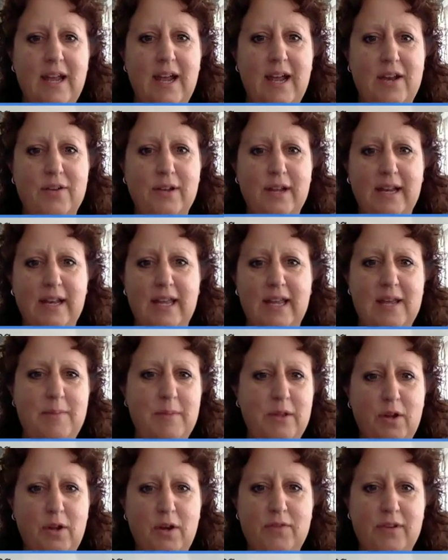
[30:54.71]
and you're getting
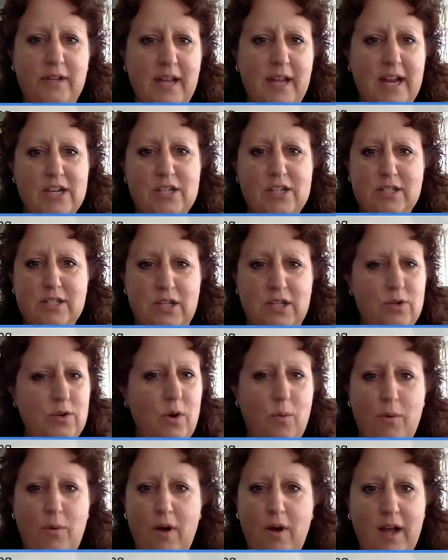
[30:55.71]
email notifications that you
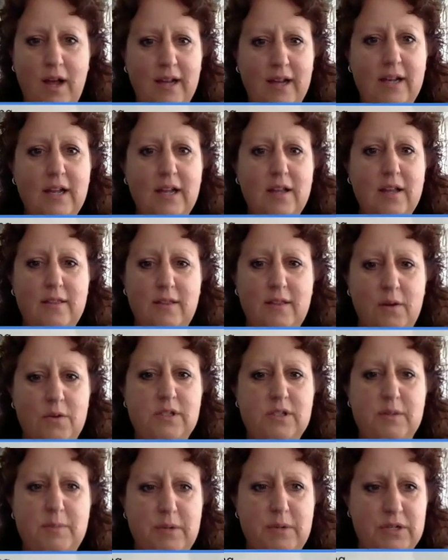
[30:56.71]
don't want,
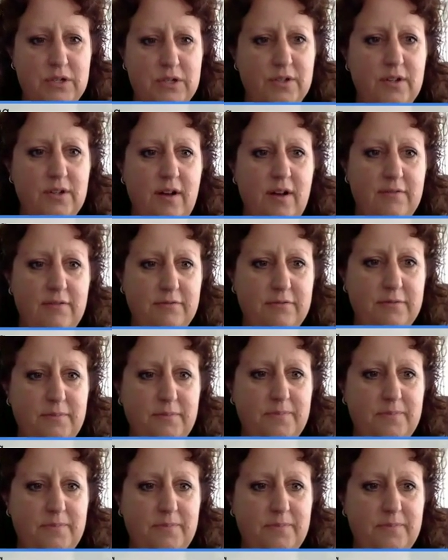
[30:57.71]
those can be turned off.